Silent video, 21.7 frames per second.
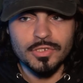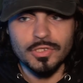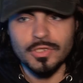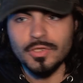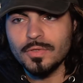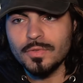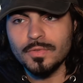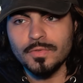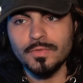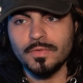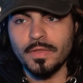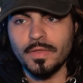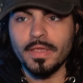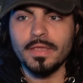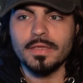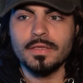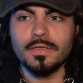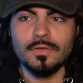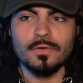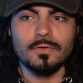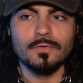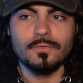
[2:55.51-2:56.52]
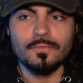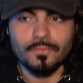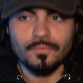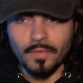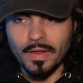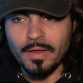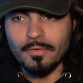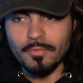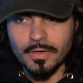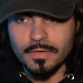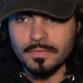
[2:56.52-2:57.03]
you to take your
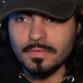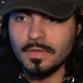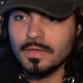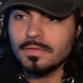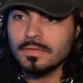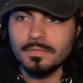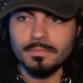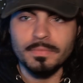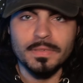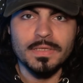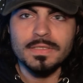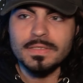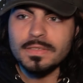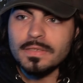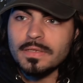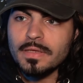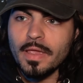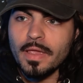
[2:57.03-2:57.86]
favorite indie PC